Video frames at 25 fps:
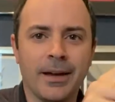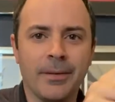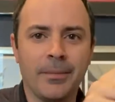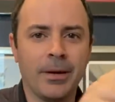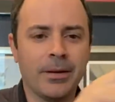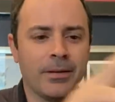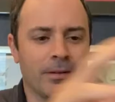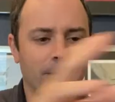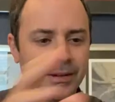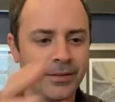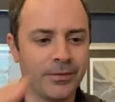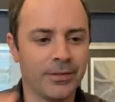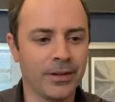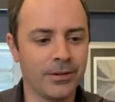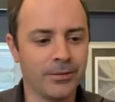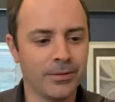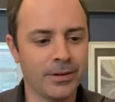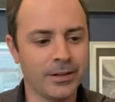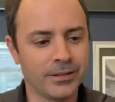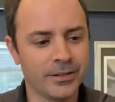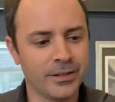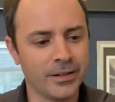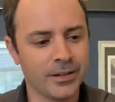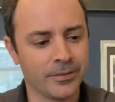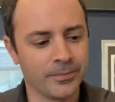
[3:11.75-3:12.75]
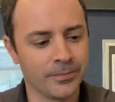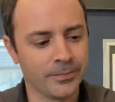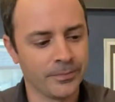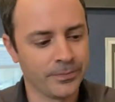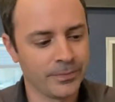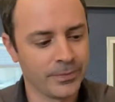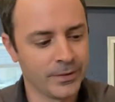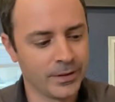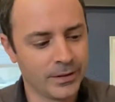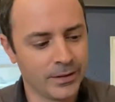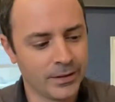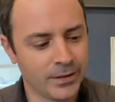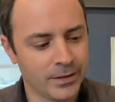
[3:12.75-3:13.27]
I'm going to leave that right there.
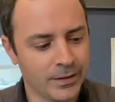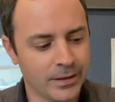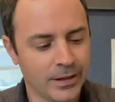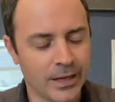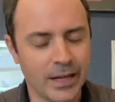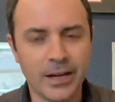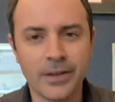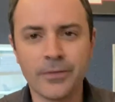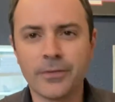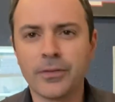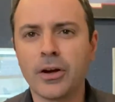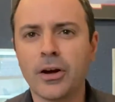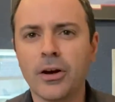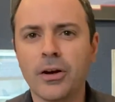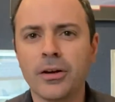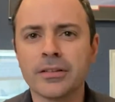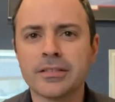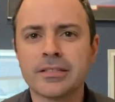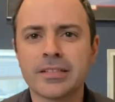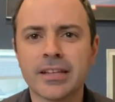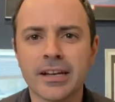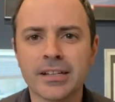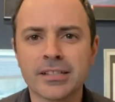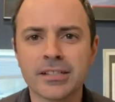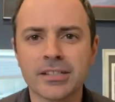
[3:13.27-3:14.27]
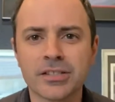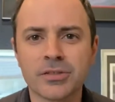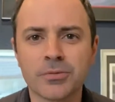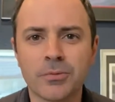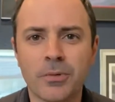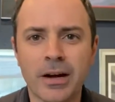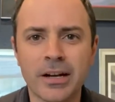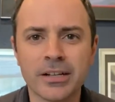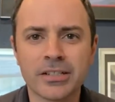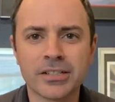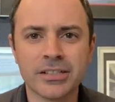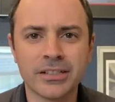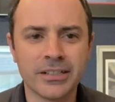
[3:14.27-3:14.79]
Any of y'all in Texas
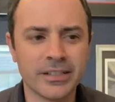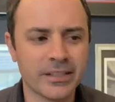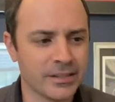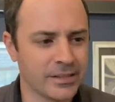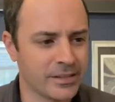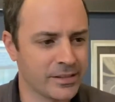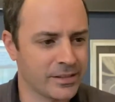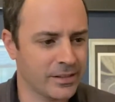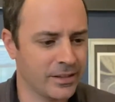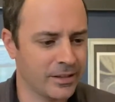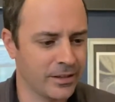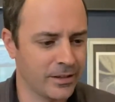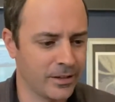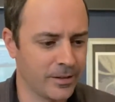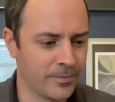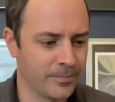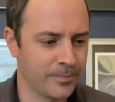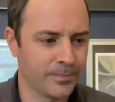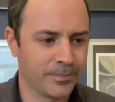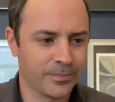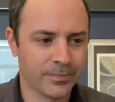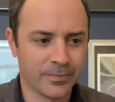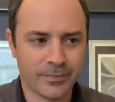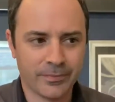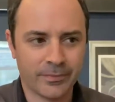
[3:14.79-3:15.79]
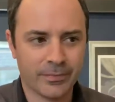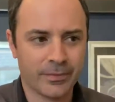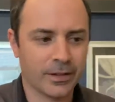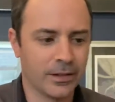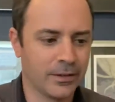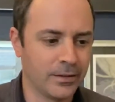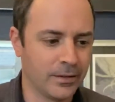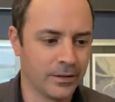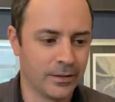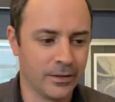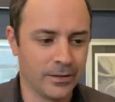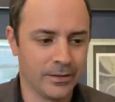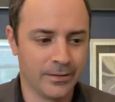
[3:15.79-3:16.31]
watching this,
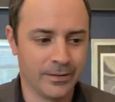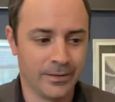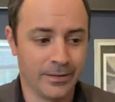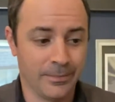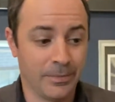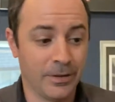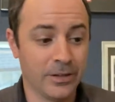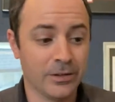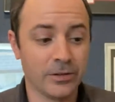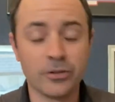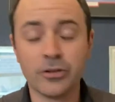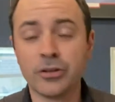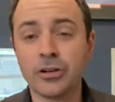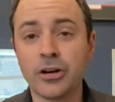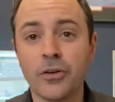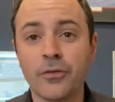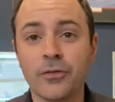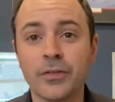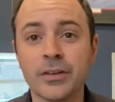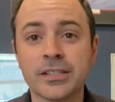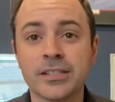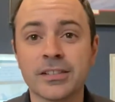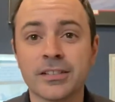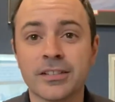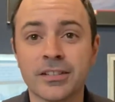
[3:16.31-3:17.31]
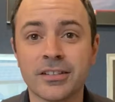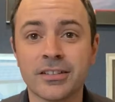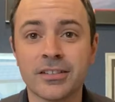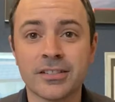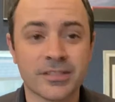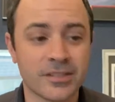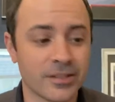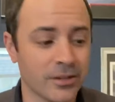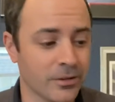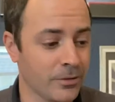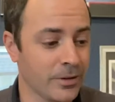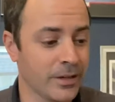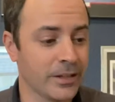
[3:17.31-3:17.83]
apparently you can go visit the
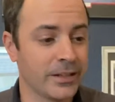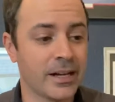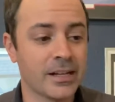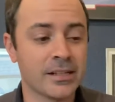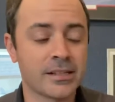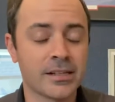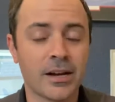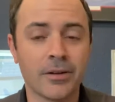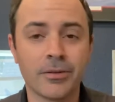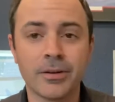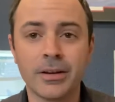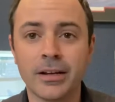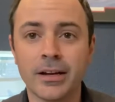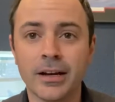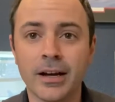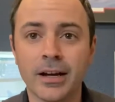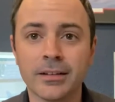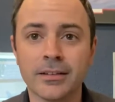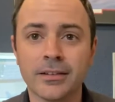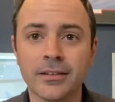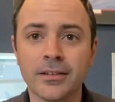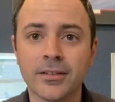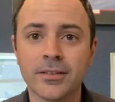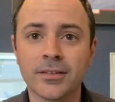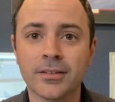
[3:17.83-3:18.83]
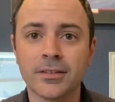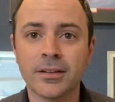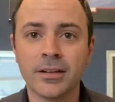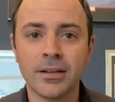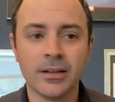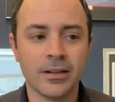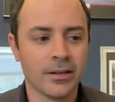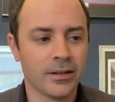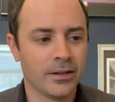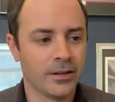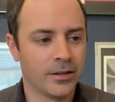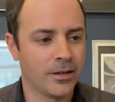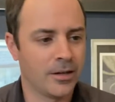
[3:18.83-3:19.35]
distillery, and that's how he got this.
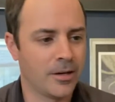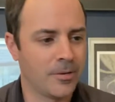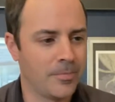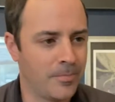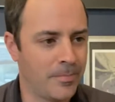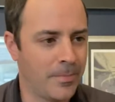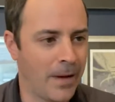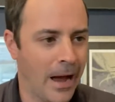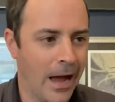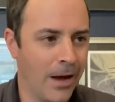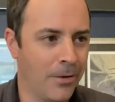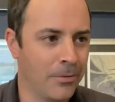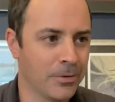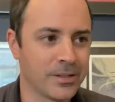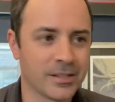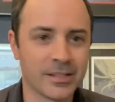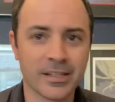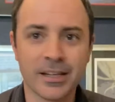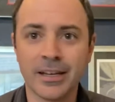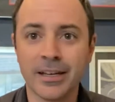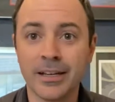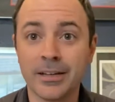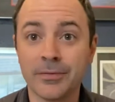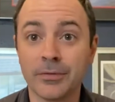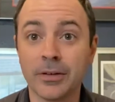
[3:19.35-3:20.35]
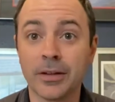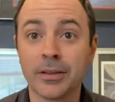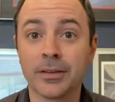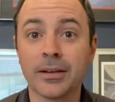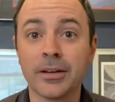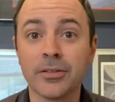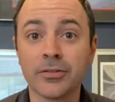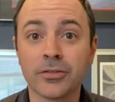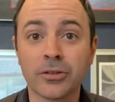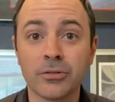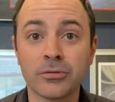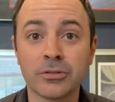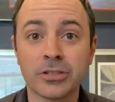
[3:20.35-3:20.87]
I would say, if nothing
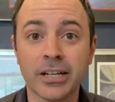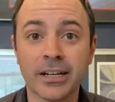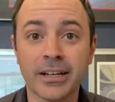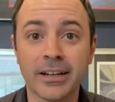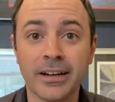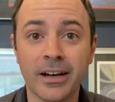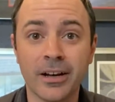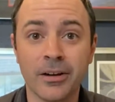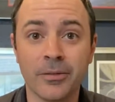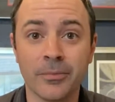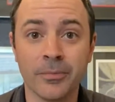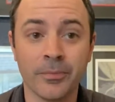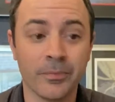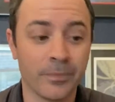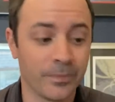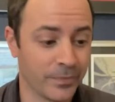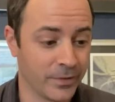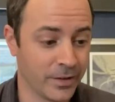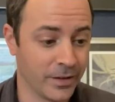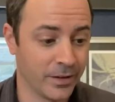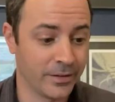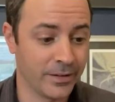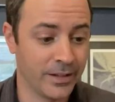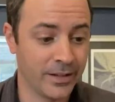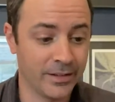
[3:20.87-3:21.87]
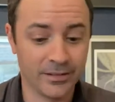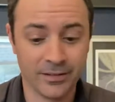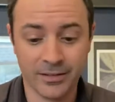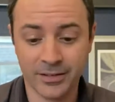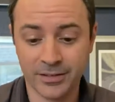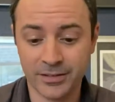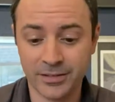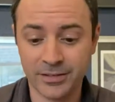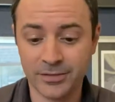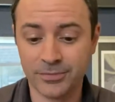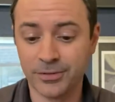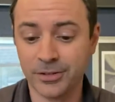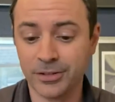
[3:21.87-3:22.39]
else, go check it out.
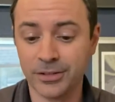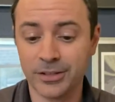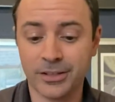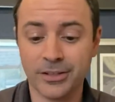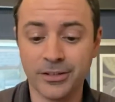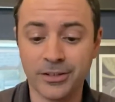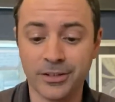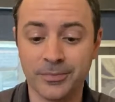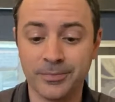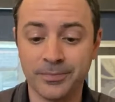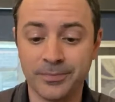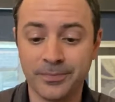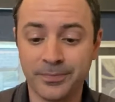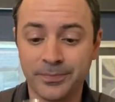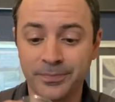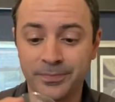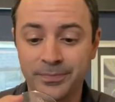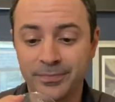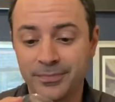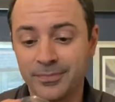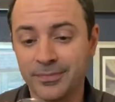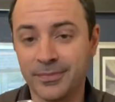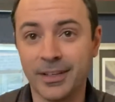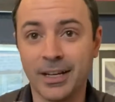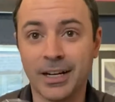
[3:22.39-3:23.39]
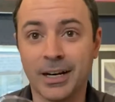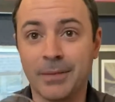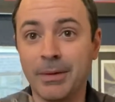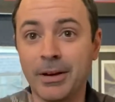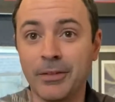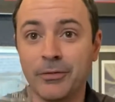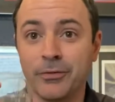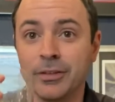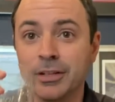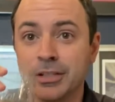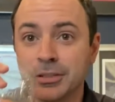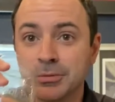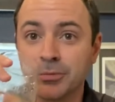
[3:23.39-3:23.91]
This is really good. Heck, I
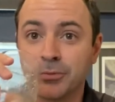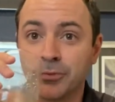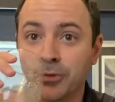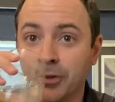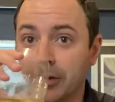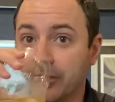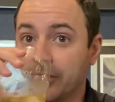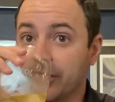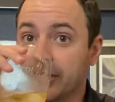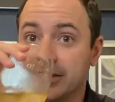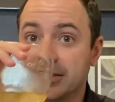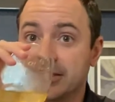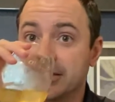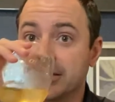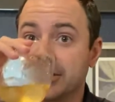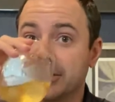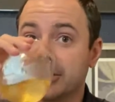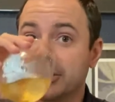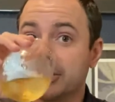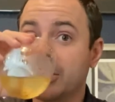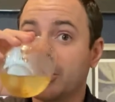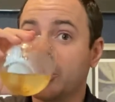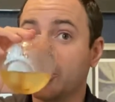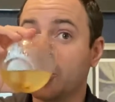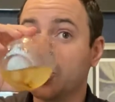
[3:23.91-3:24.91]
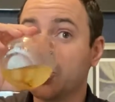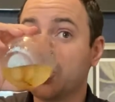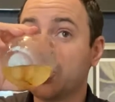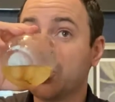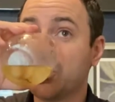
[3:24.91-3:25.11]
might finish before I finish this show.